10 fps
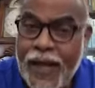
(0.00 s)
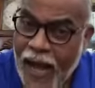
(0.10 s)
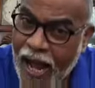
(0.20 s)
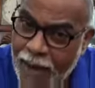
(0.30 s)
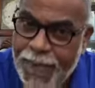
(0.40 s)

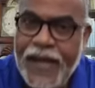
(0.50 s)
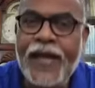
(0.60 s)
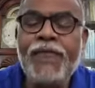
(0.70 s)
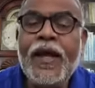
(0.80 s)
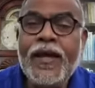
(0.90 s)
I
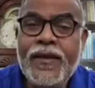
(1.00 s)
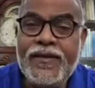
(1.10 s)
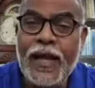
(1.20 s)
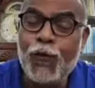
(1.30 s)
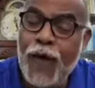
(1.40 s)
believe, is
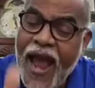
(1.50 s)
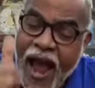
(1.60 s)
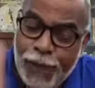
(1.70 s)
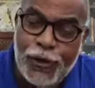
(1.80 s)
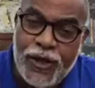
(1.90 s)
that we
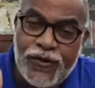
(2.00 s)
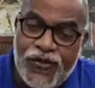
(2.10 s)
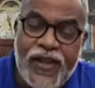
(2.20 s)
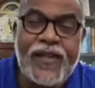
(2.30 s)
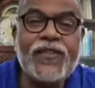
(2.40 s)
have to give
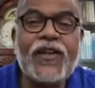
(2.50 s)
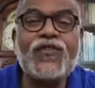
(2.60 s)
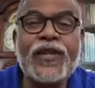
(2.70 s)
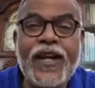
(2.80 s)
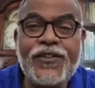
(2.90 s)
serious
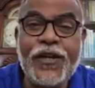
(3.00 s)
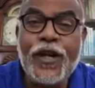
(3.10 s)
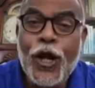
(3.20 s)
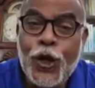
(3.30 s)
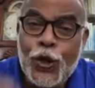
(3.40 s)

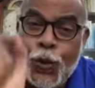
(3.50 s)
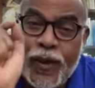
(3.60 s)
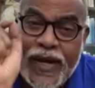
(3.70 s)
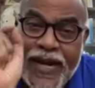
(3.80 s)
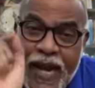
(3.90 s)
consideration to
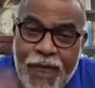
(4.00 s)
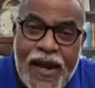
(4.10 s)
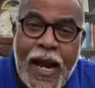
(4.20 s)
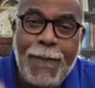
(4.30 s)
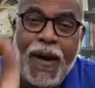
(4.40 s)

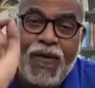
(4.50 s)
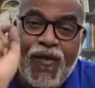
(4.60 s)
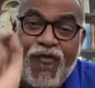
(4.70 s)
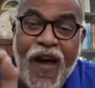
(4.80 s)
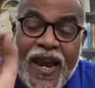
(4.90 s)
giving up our
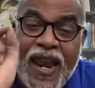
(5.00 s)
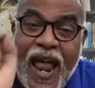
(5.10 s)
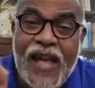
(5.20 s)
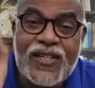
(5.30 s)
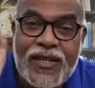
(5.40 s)

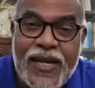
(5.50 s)
last